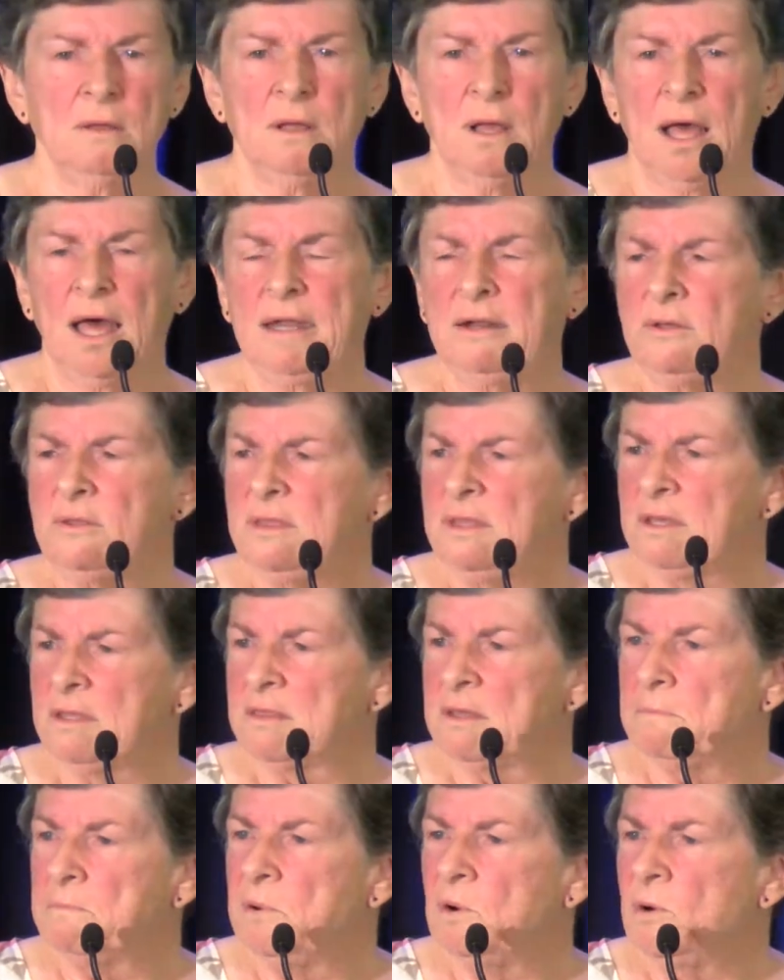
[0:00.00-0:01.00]
I don't think
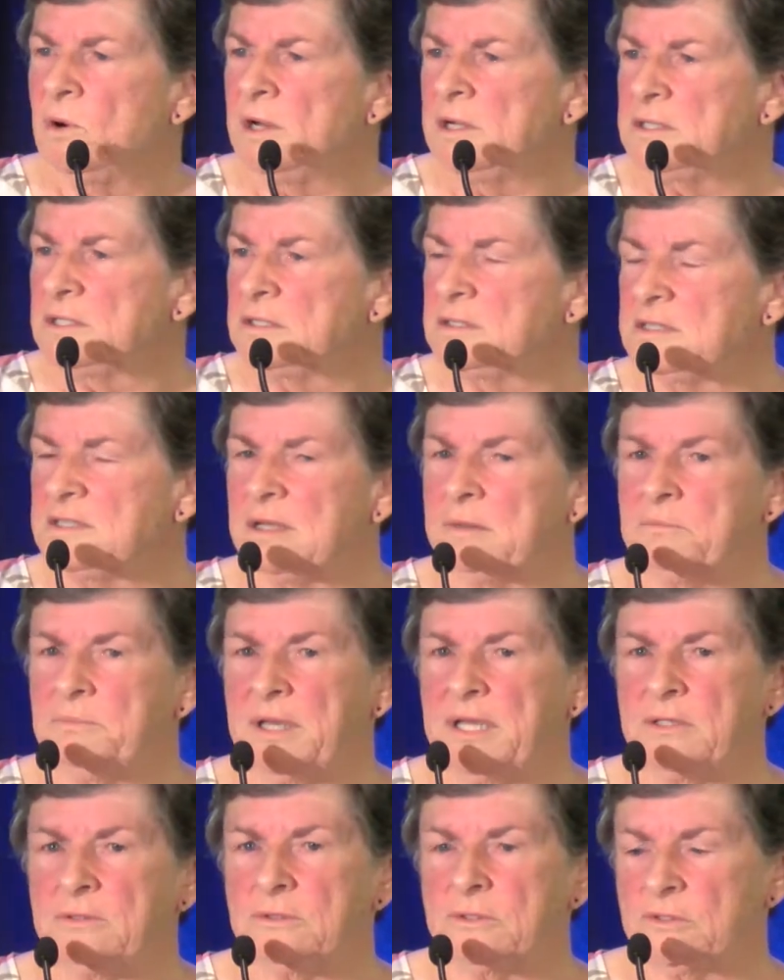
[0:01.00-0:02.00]
the port in San
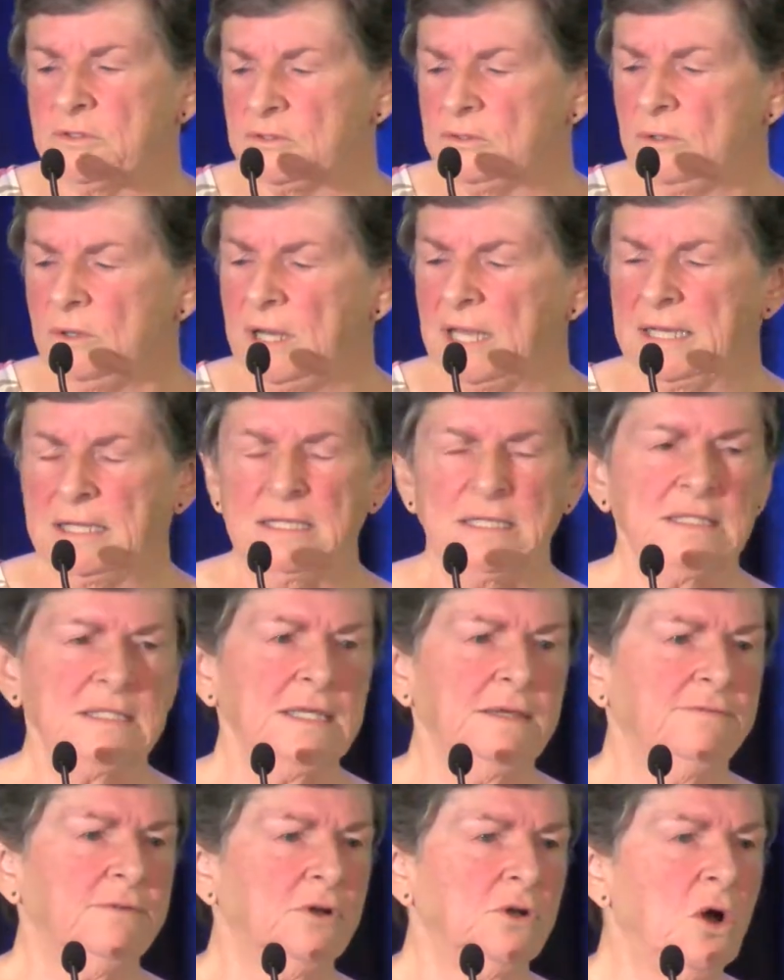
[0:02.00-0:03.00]
Pedro Sula is
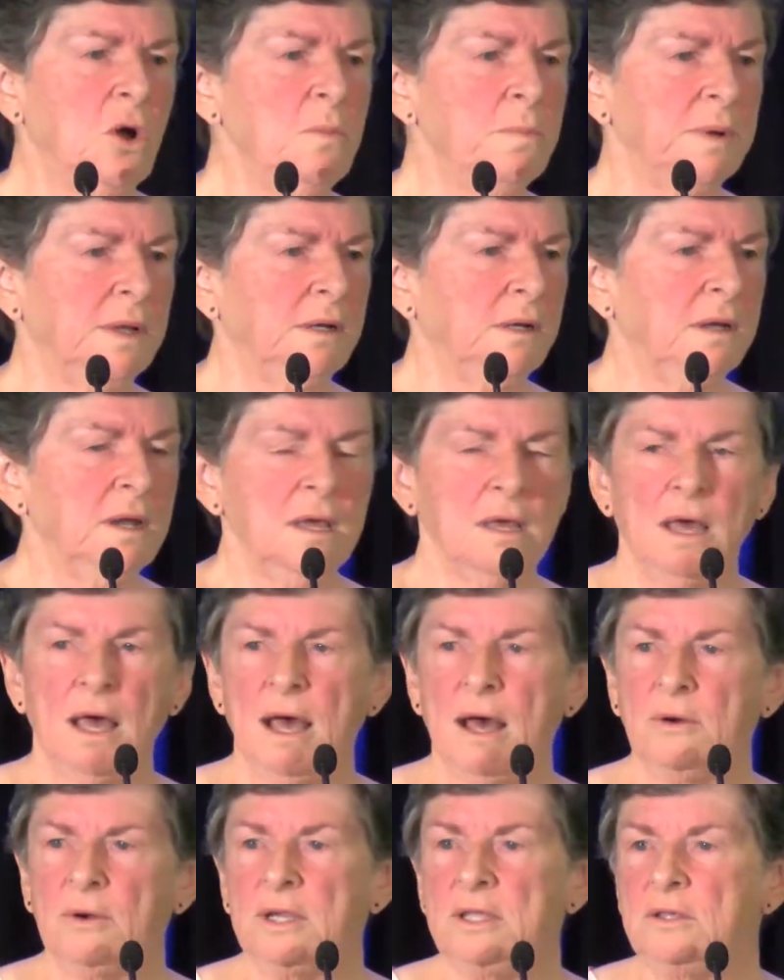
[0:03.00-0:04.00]
even open.
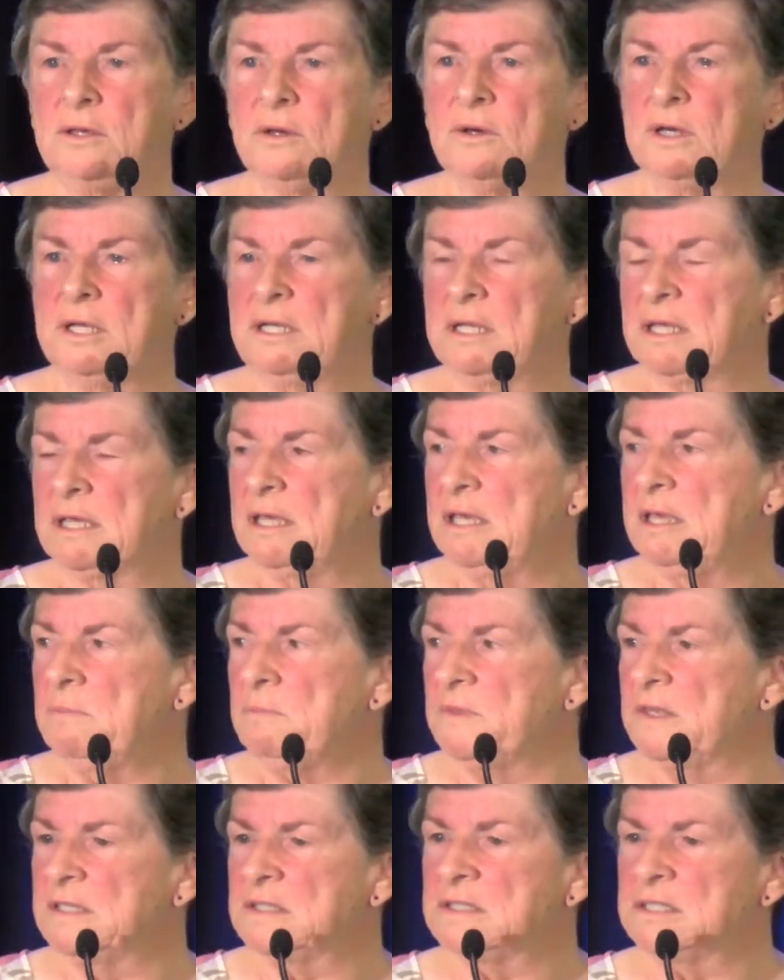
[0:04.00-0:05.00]
How are you going to
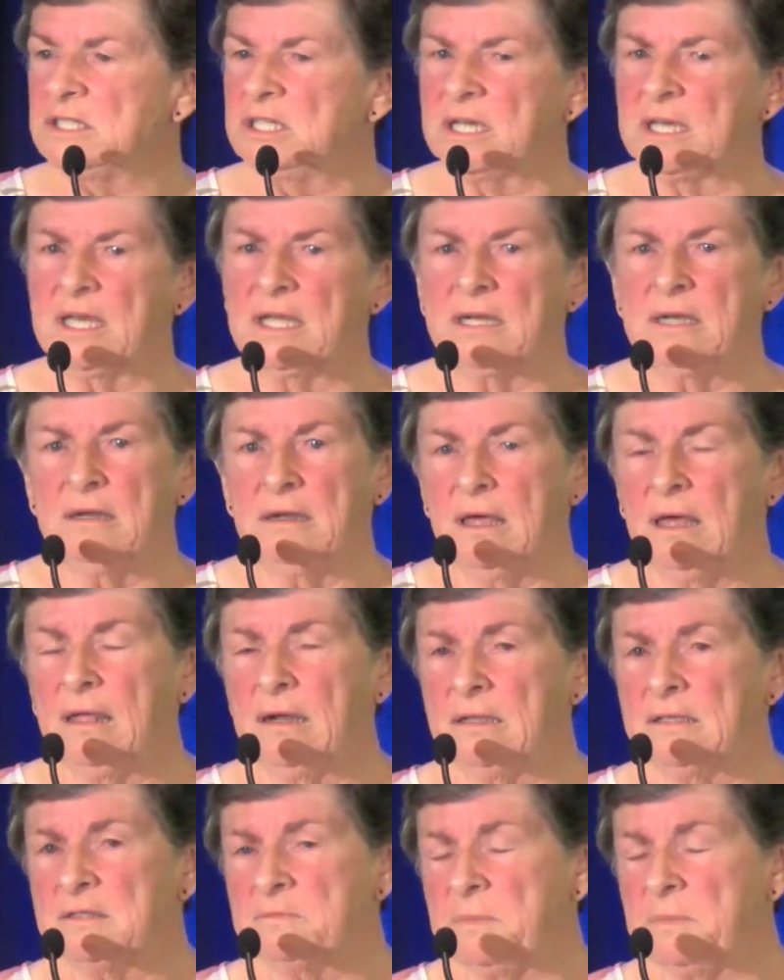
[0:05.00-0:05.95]
keep this chicken? And